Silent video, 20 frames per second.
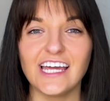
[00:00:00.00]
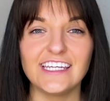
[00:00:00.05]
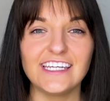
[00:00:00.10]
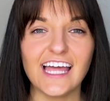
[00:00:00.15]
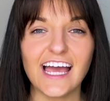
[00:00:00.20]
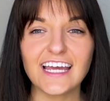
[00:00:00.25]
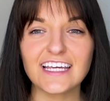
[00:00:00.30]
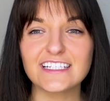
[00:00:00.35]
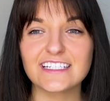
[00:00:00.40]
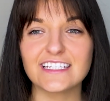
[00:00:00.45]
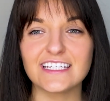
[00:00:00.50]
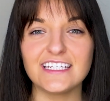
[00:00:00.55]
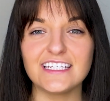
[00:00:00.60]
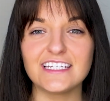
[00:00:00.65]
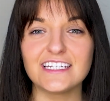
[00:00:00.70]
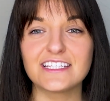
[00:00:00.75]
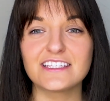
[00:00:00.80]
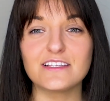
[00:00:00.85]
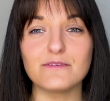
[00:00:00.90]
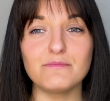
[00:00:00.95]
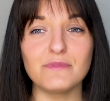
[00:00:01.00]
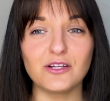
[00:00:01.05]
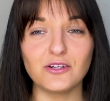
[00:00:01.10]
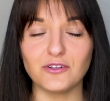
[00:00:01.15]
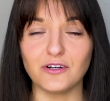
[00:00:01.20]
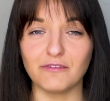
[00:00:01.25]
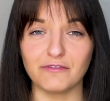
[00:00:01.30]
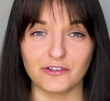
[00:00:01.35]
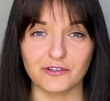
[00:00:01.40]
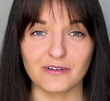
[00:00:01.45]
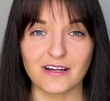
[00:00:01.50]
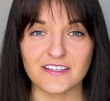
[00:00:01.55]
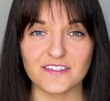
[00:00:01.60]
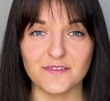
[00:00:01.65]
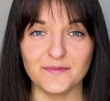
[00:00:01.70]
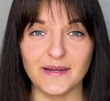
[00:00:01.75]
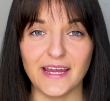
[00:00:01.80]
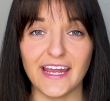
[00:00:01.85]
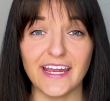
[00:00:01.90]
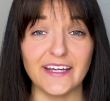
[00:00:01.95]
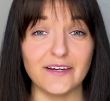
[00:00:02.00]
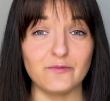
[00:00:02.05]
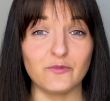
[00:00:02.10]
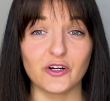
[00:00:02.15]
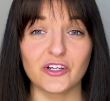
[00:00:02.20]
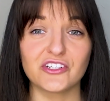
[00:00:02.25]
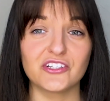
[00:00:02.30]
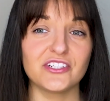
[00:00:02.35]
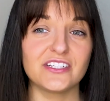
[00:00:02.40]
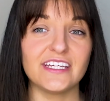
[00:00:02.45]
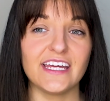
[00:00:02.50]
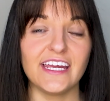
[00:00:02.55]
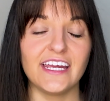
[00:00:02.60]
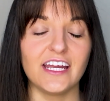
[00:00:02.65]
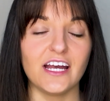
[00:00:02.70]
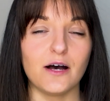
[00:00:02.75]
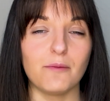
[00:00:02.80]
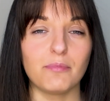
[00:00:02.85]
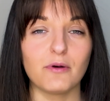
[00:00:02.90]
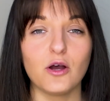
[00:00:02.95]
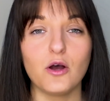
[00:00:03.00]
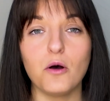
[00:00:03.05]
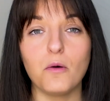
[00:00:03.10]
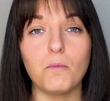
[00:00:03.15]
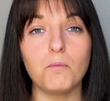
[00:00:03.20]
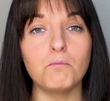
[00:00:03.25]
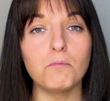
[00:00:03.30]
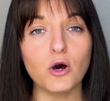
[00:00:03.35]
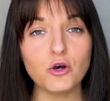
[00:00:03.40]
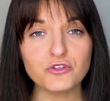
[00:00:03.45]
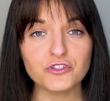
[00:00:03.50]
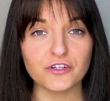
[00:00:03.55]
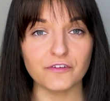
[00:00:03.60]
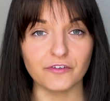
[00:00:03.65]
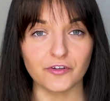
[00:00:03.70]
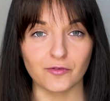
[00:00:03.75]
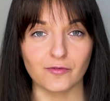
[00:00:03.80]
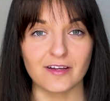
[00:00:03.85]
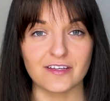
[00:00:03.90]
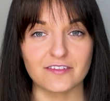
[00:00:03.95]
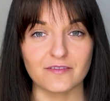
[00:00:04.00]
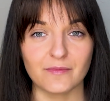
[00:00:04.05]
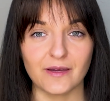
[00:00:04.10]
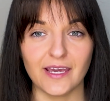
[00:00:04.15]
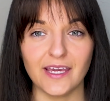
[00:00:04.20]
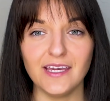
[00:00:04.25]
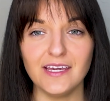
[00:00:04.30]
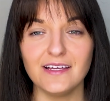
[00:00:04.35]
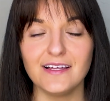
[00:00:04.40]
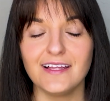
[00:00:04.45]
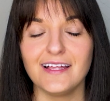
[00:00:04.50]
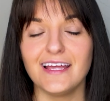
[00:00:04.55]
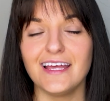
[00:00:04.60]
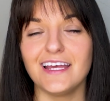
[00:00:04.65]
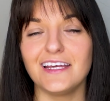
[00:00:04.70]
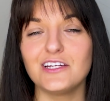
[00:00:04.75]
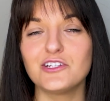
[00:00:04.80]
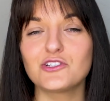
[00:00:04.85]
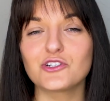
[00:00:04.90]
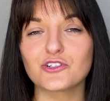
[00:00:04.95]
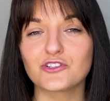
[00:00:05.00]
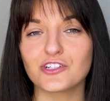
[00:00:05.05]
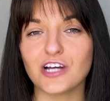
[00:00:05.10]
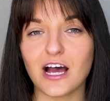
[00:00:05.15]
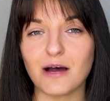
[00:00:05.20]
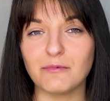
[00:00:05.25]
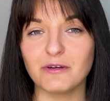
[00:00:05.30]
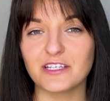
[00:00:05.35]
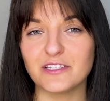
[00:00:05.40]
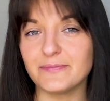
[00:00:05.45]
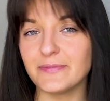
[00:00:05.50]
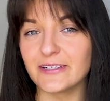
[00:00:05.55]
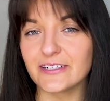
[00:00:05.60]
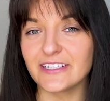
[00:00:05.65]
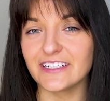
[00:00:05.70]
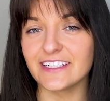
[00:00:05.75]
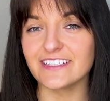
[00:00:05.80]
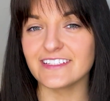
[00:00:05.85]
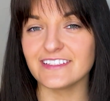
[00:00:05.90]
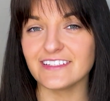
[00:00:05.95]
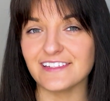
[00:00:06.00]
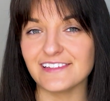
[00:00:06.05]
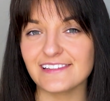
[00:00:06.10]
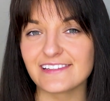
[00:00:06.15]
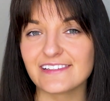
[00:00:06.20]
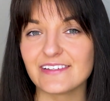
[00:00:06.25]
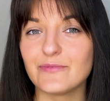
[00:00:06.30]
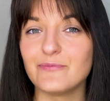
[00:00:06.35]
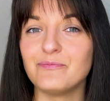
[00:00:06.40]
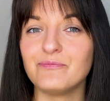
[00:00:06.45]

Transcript: Next is the middle of your resume, and what should take up most of your resume is your job experiences.